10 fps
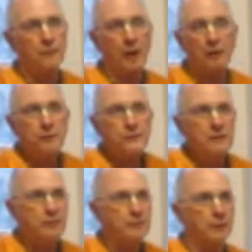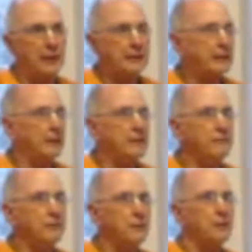And we've seen people like that,
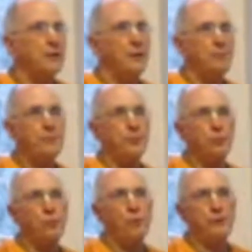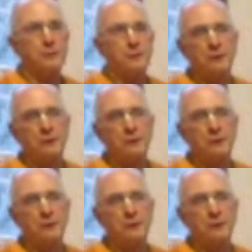even people who aren't,